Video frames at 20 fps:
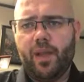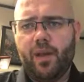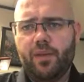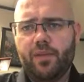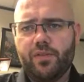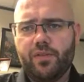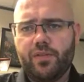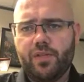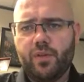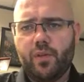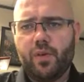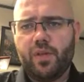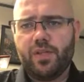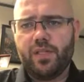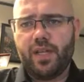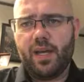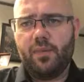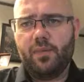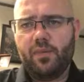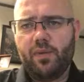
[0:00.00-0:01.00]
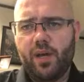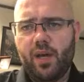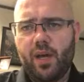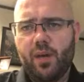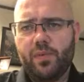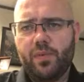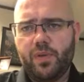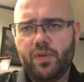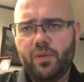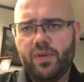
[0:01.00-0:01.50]
a source that will
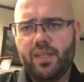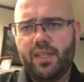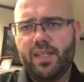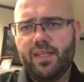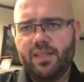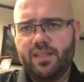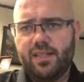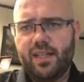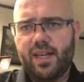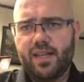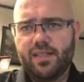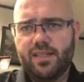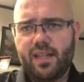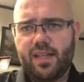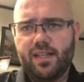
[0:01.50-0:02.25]
help you with in-text